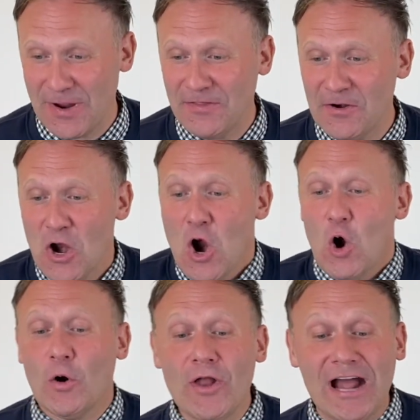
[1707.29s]
Whether
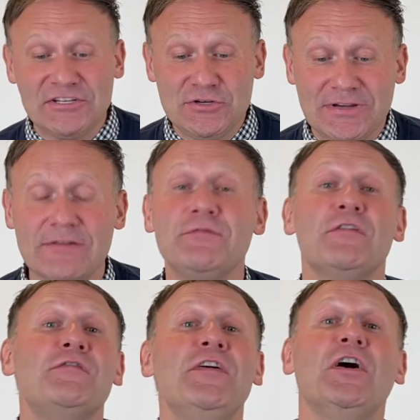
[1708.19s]
or not you can
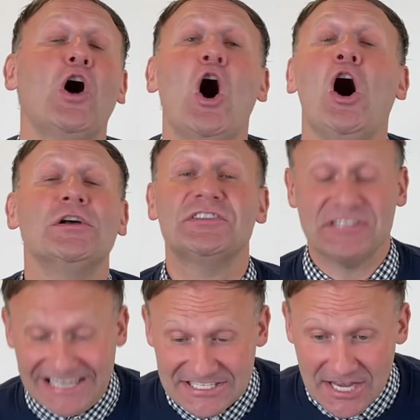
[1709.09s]
fulfill all
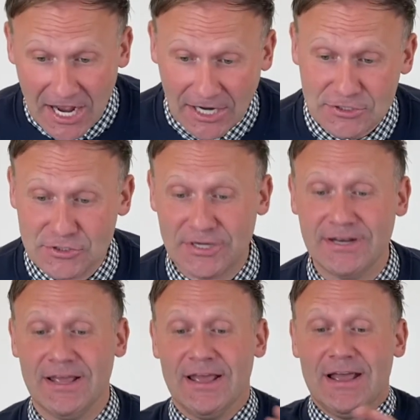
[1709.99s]

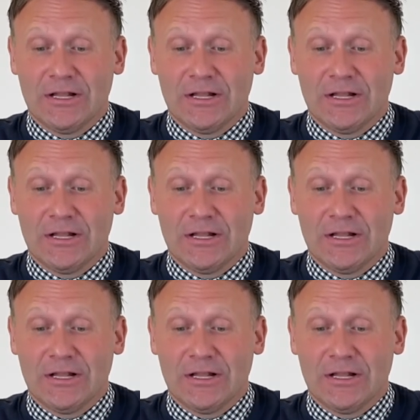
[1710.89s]
600